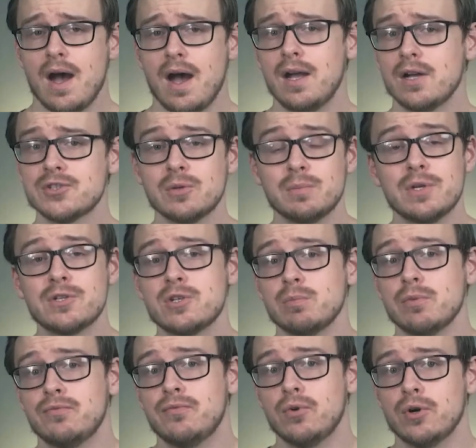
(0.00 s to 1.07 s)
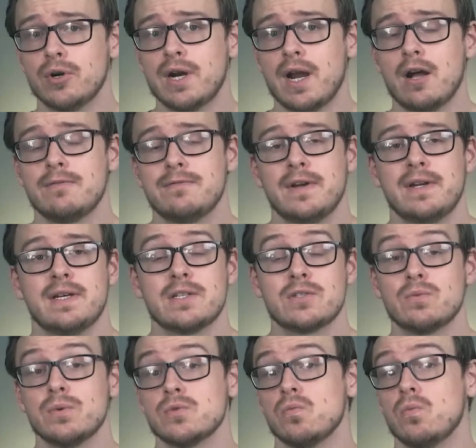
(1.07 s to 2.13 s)
I also mentioned before how finance
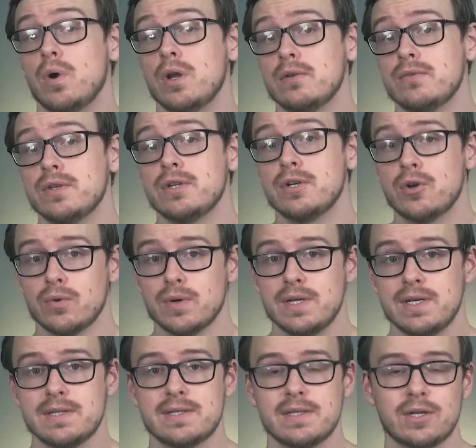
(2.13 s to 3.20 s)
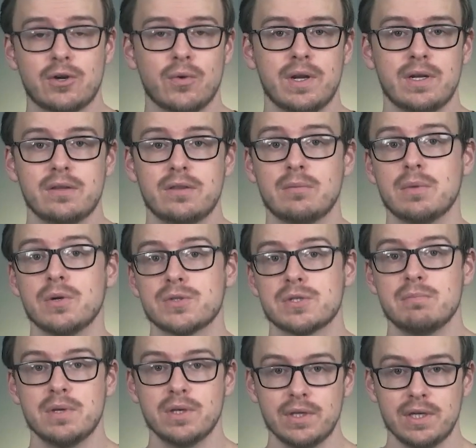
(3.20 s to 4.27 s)
was one of the degrees that created the most
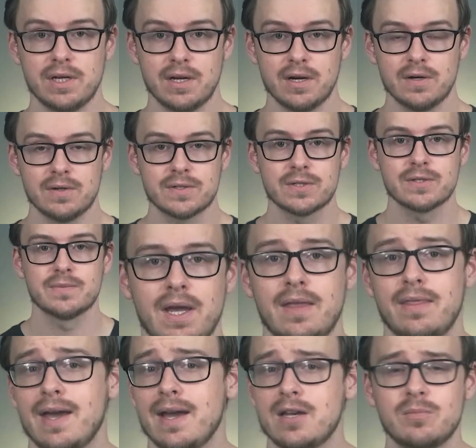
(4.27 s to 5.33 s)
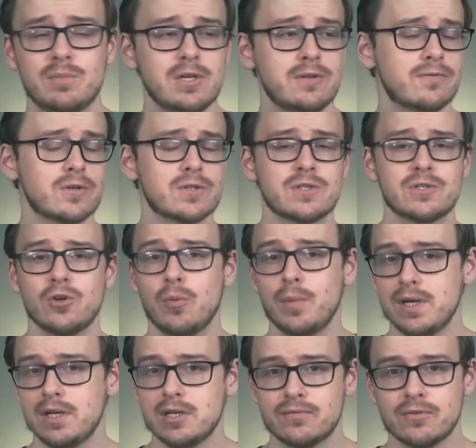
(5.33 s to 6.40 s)
millionaires, and that could be for so
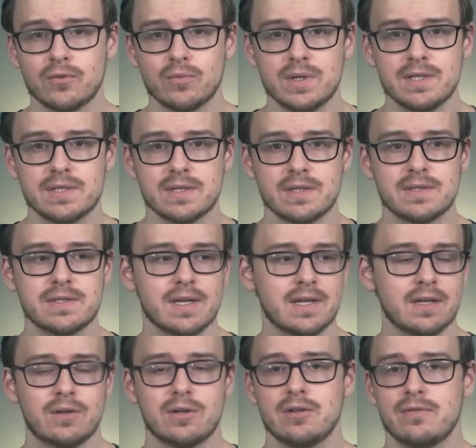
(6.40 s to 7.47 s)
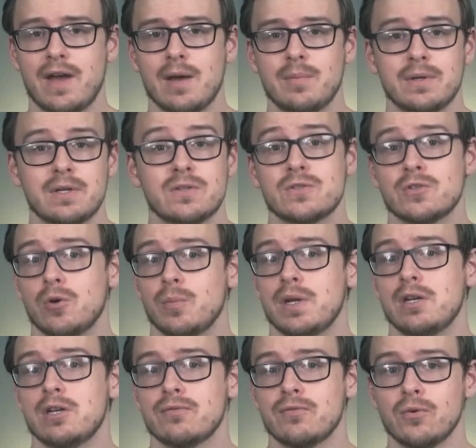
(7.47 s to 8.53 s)
many different reasons, and it could have happened in so many
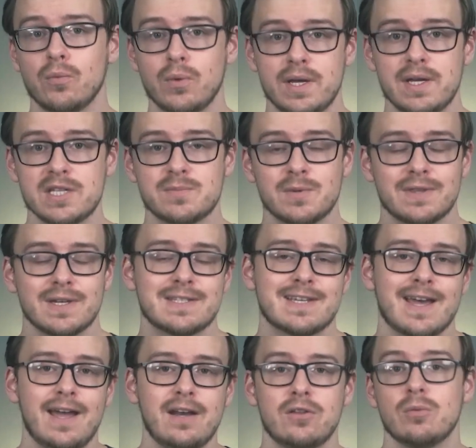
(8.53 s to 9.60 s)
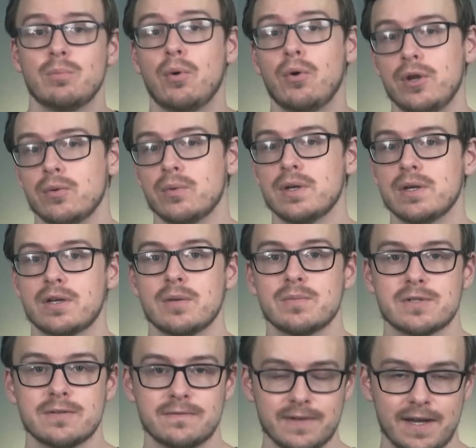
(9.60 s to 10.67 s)
different ways, but that's kind of the point when it comes
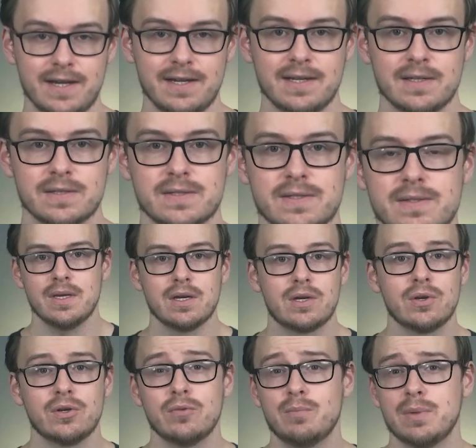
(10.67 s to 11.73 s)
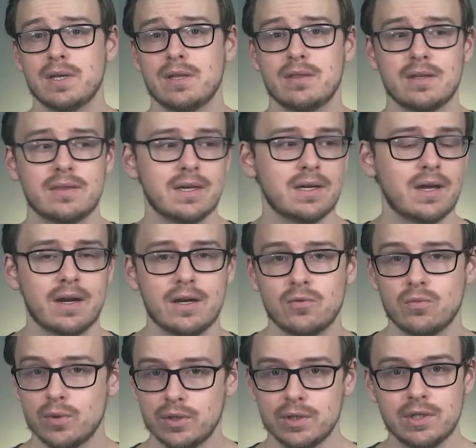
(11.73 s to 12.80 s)
to finance. It could have been that they got a
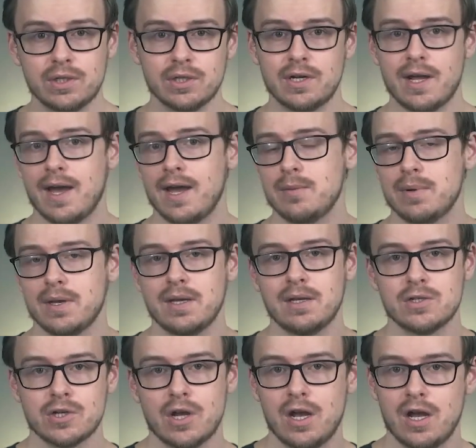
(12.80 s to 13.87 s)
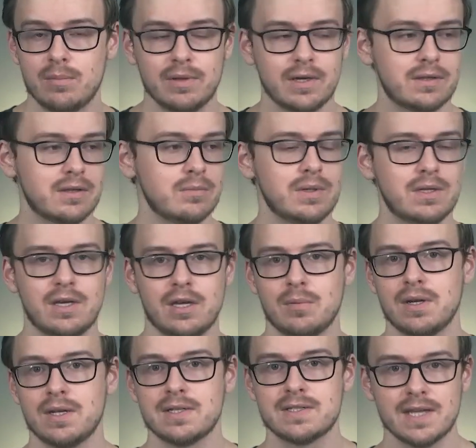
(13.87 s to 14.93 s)
really good high-paying job, like they became an
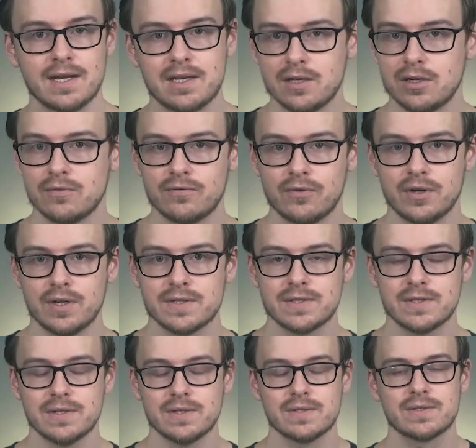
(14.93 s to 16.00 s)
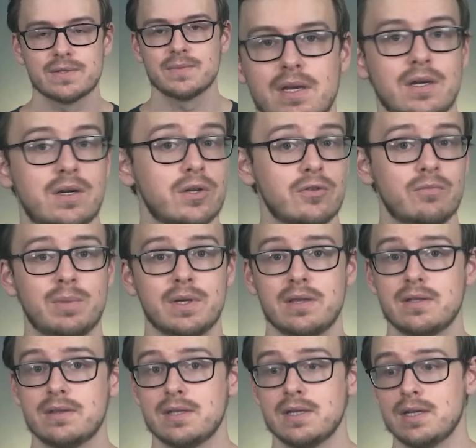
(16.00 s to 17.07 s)
executive, for instance. It could have been
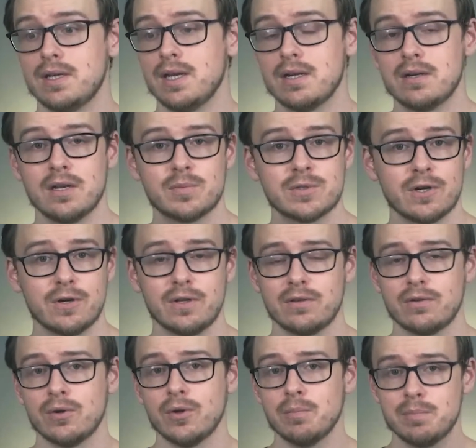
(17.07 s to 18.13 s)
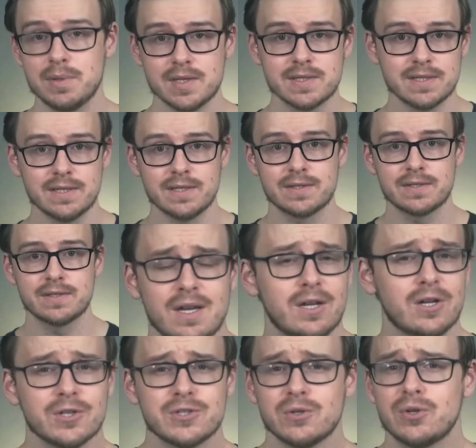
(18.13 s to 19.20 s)
that they ended up starting their own business. It
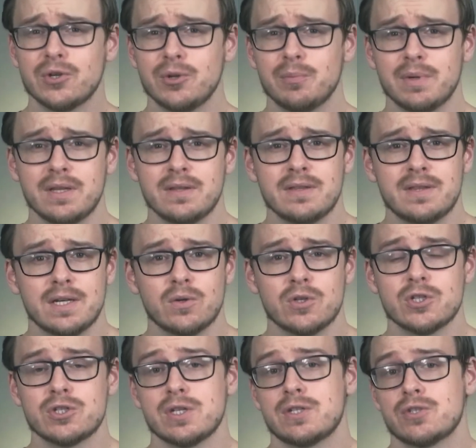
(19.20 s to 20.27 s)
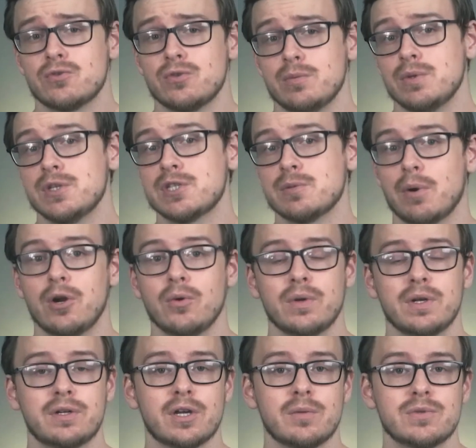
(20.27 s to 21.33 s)
also could have been that they were just extremely smart when
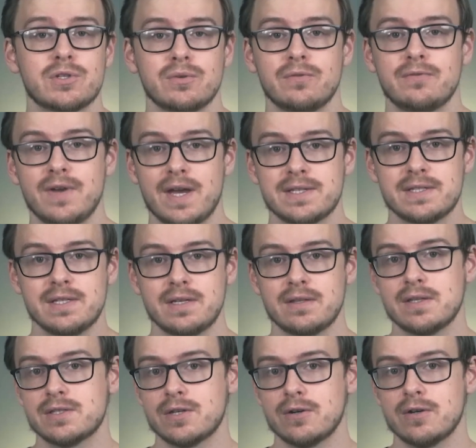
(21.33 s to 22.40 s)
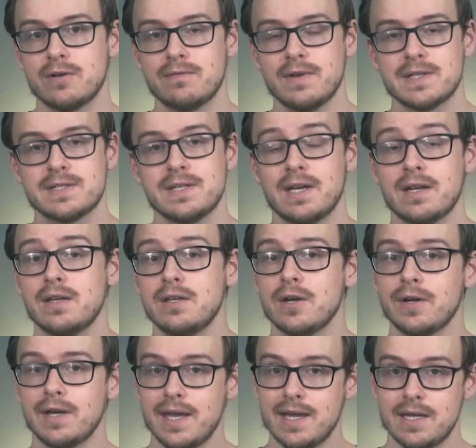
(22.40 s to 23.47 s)
it comes to investing. They started investing at a
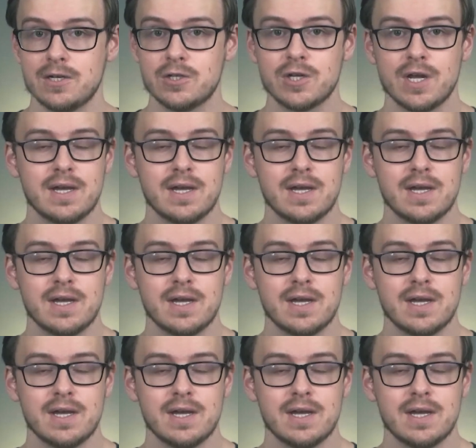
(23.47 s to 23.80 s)
young age,